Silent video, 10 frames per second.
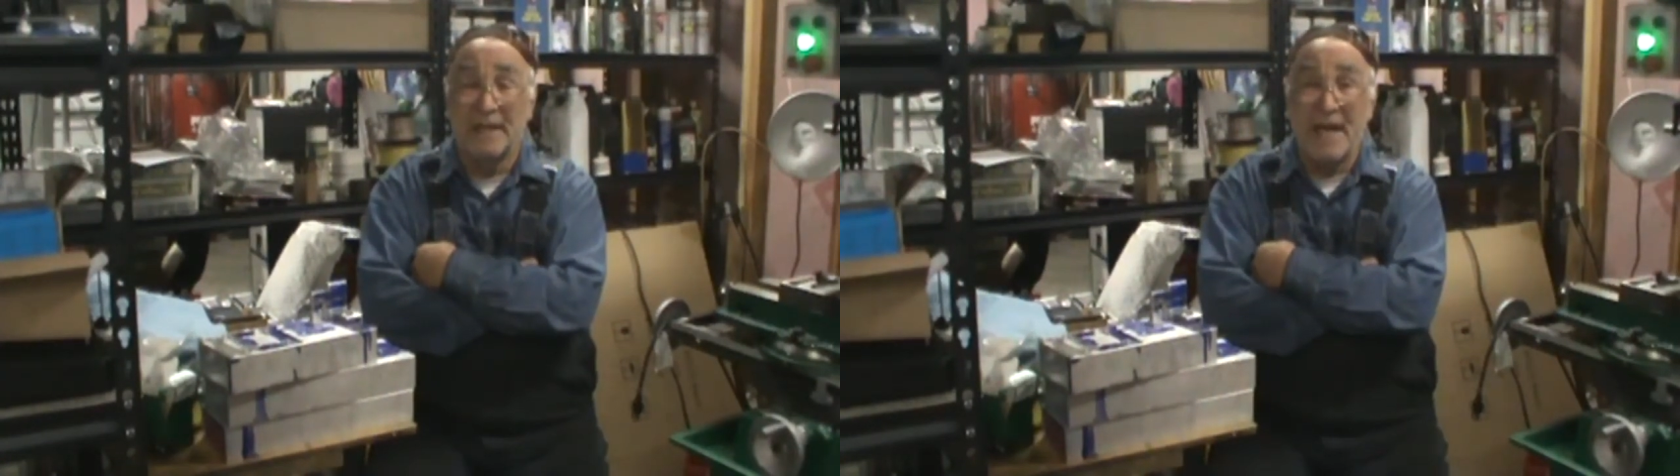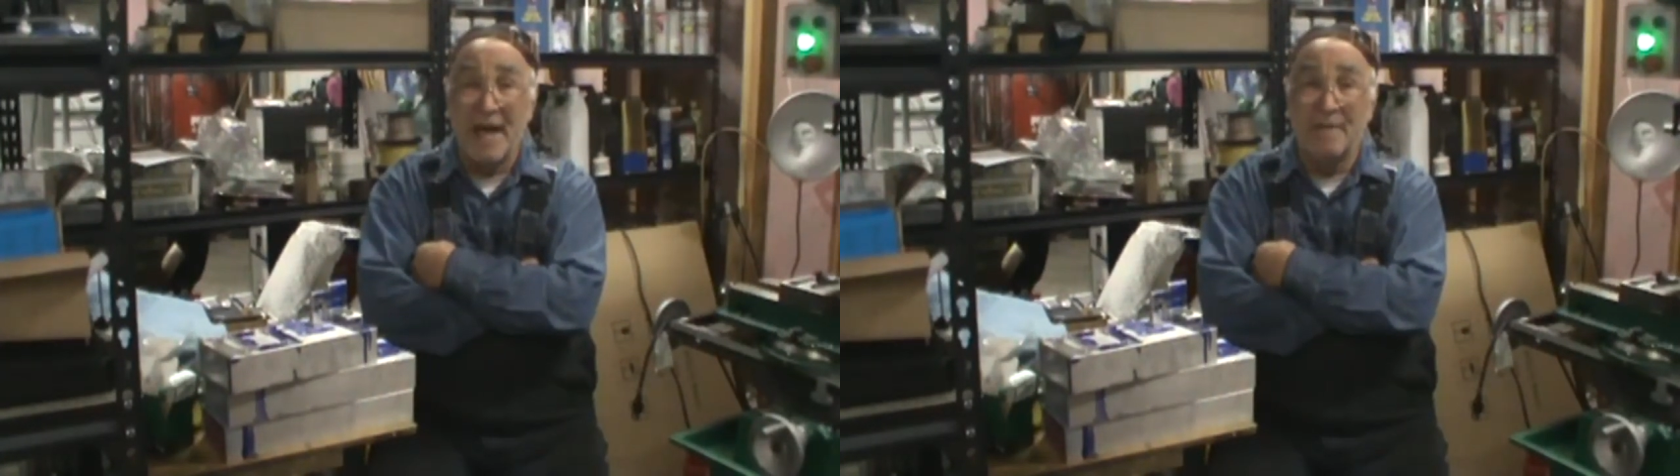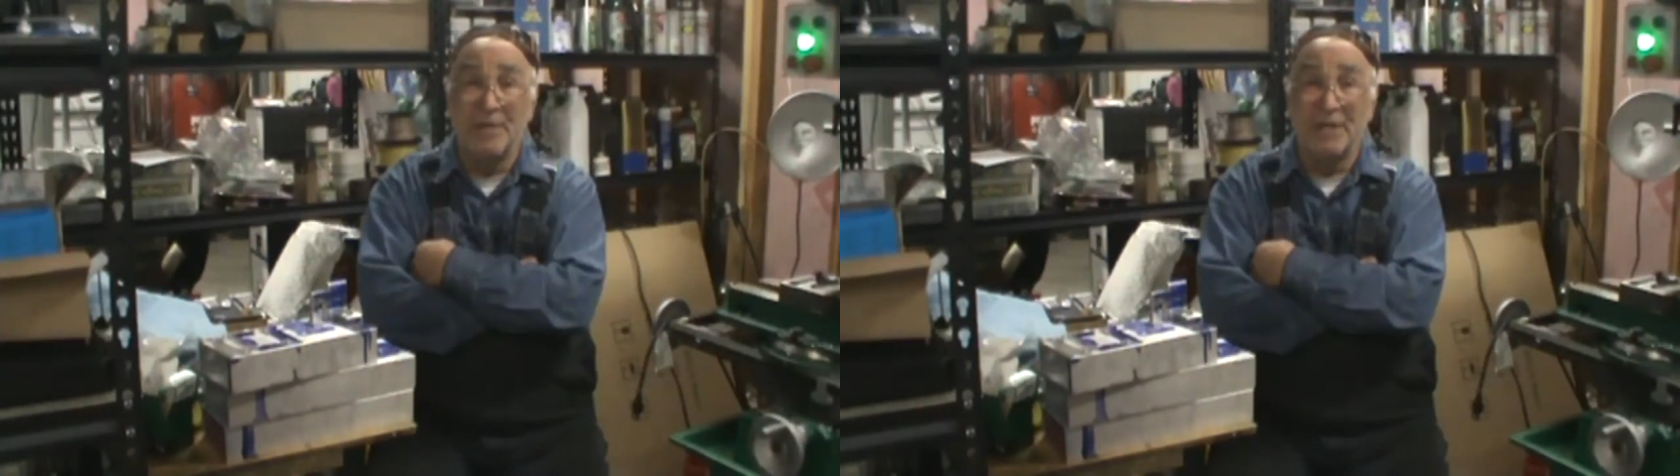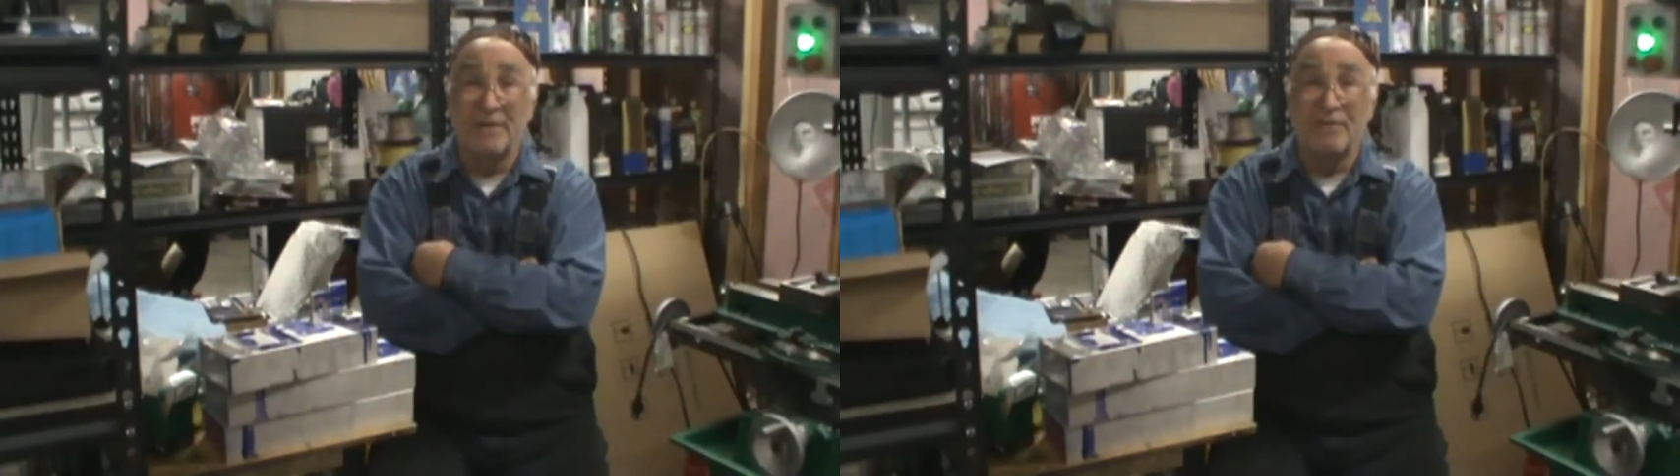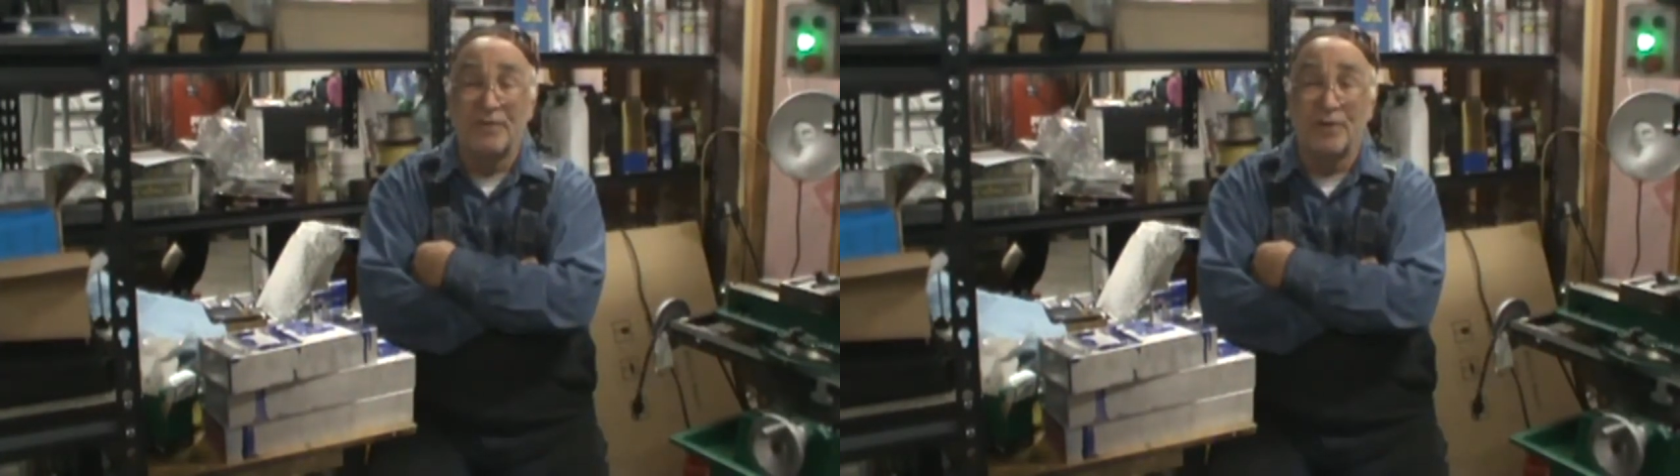
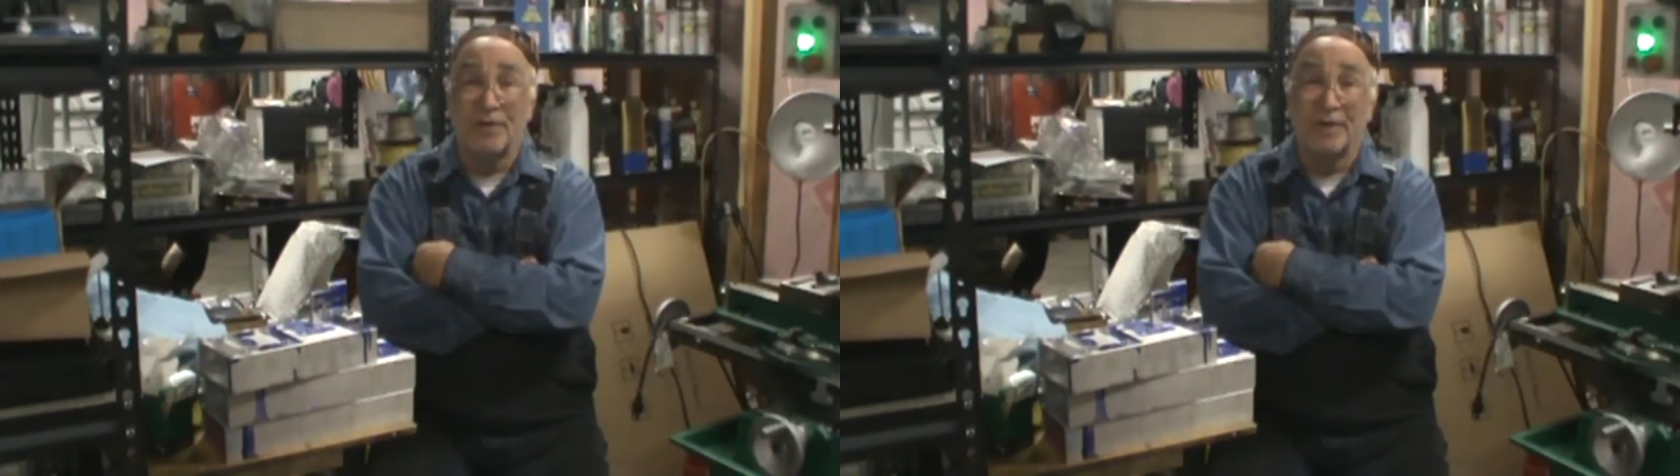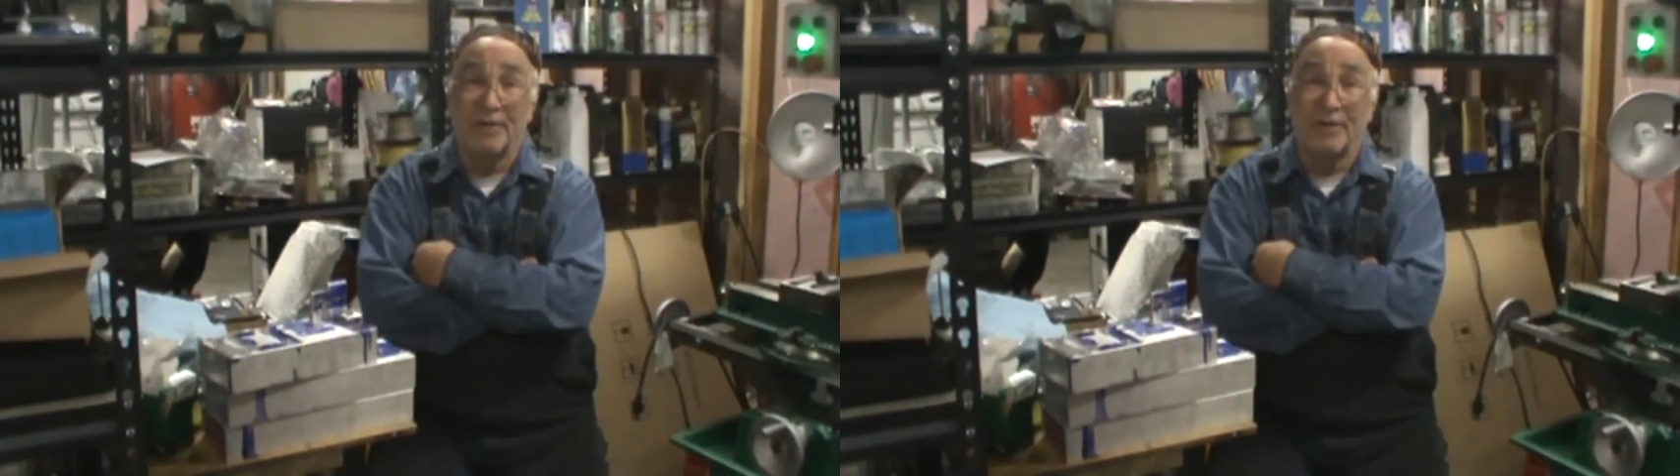cabinet for a